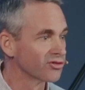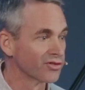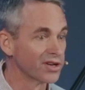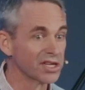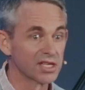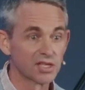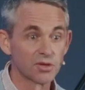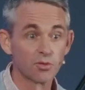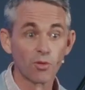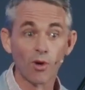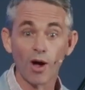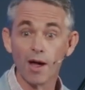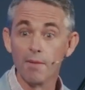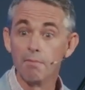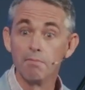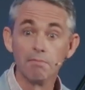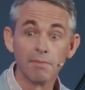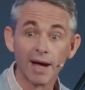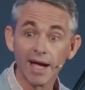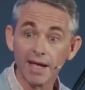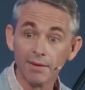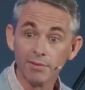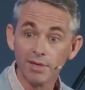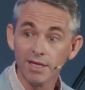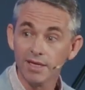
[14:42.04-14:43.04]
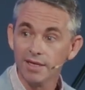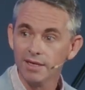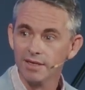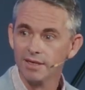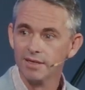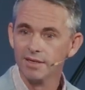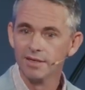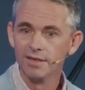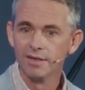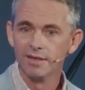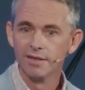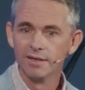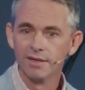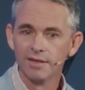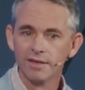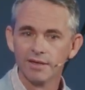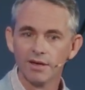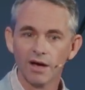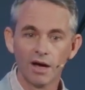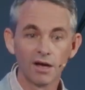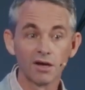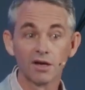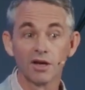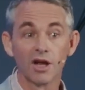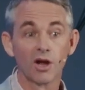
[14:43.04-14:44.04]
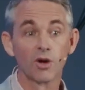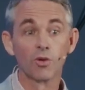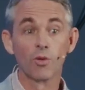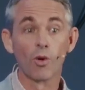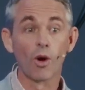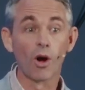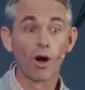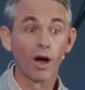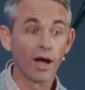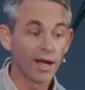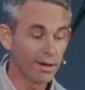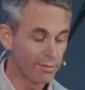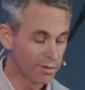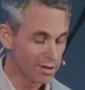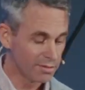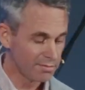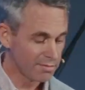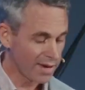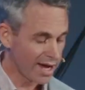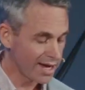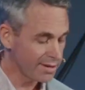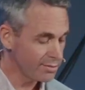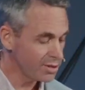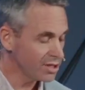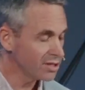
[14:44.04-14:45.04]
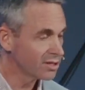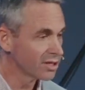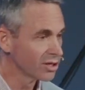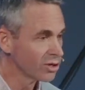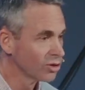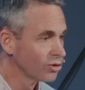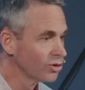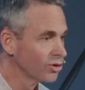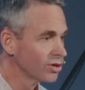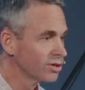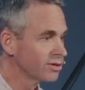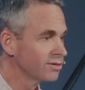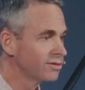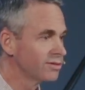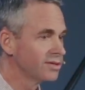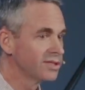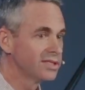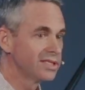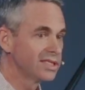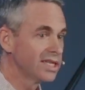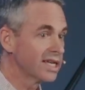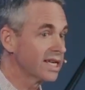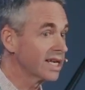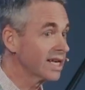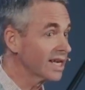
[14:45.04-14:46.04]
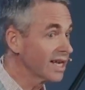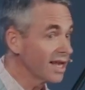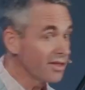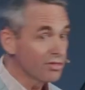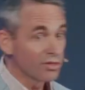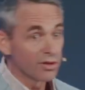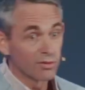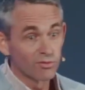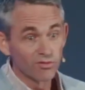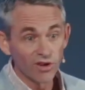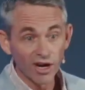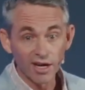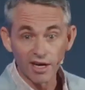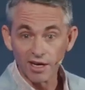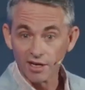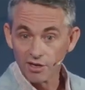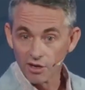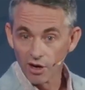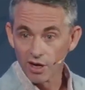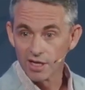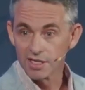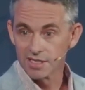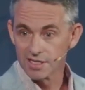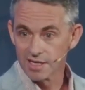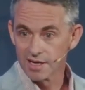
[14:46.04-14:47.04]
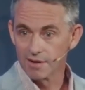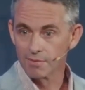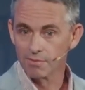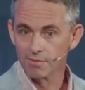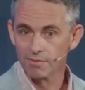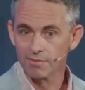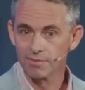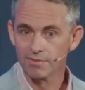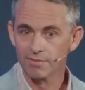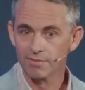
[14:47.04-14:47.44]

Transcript: reason why, maybe. I don't know why, but maybe the Lord didn't let them recognize him.